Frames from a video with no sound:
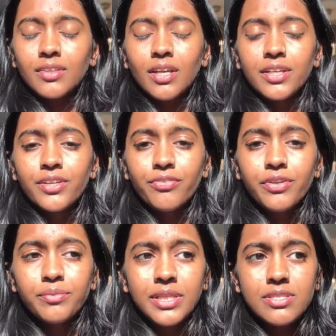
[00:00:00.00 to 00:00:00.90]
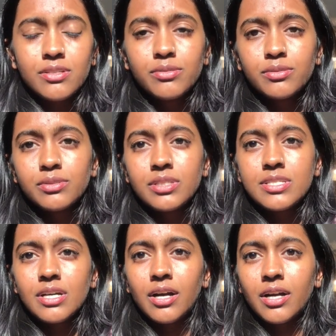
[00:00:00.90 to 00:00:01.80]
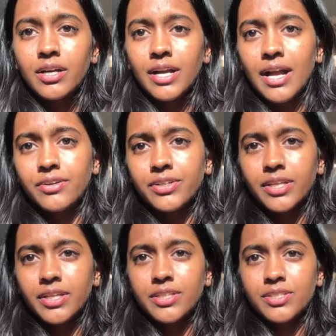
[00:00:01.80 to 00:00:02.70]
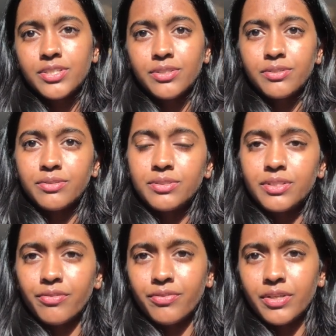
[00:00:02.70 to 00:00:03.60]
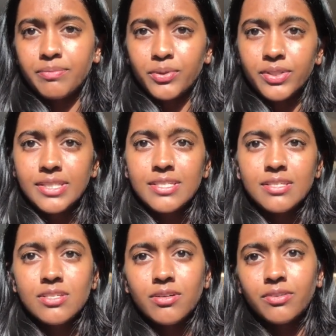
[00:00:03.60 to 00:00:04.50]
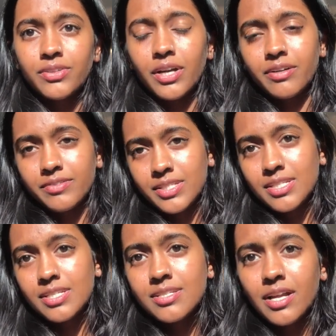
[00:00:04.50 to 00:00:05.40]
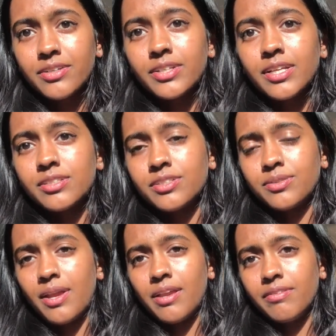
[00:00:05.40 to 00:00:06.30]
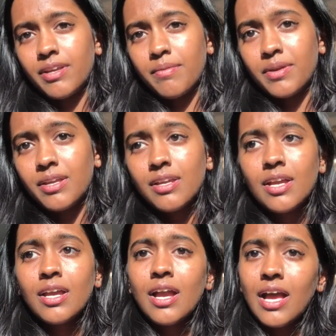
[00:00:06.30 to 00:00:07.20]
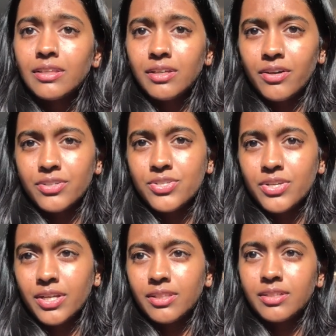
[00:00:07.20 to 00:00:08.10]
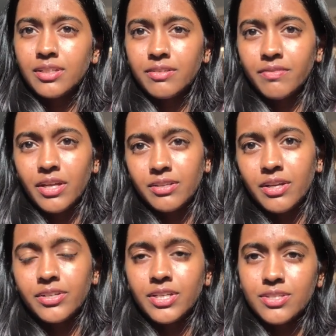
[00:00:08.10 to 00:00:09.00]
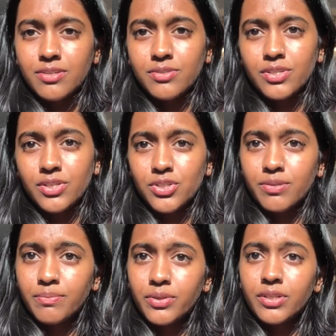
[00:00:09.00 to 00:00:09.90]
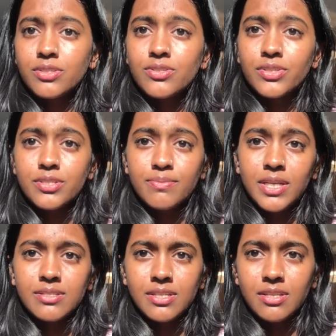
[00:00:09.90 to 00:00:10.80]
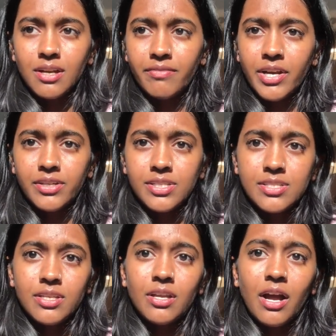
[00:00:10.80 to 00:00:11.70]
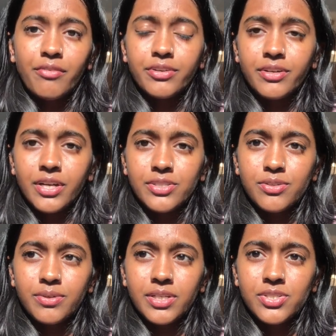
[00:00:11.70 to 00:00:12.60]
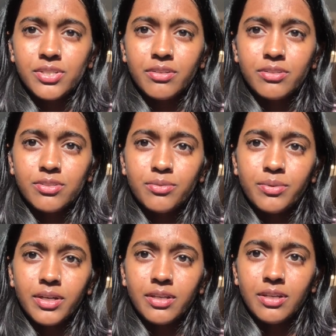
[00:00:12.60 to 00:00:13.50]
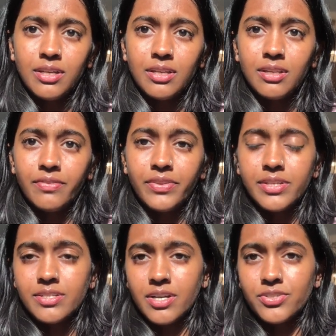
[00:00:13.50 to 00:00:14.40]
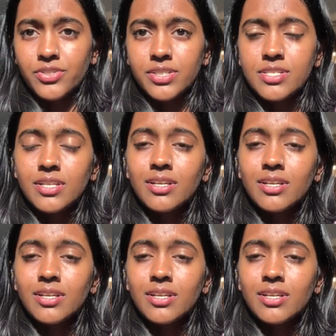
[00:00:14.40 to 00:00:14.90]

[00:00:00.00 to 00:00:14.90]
Different vet schools are accredited to different boards. So the RVC is accredited to AVMA and the Australian Veterinary Association Board. So this makes it very easy after graduation to work in these countries.